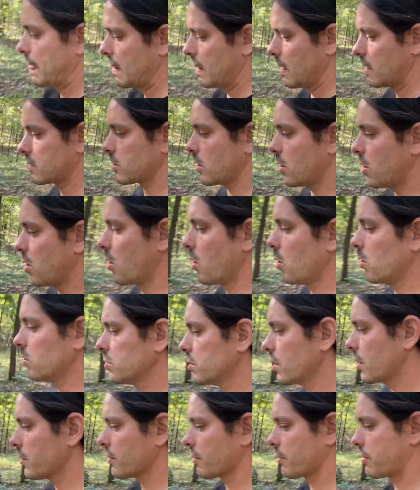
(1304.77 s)
It's a whole
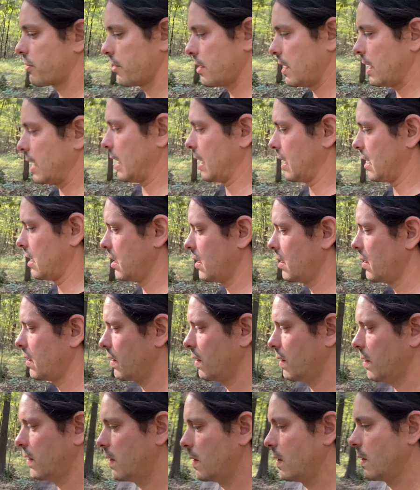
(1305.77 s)
nother thing
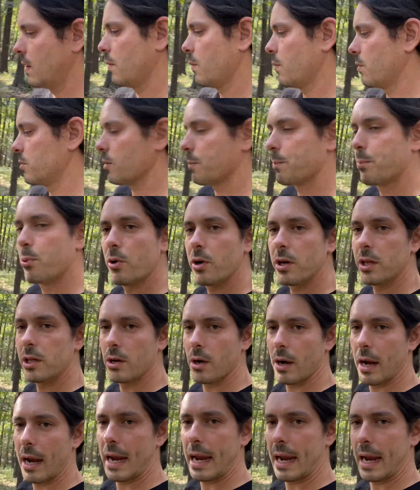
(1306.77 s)
when you're putting your
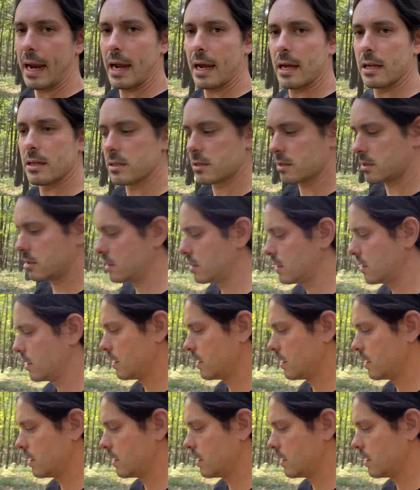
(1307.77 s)
hands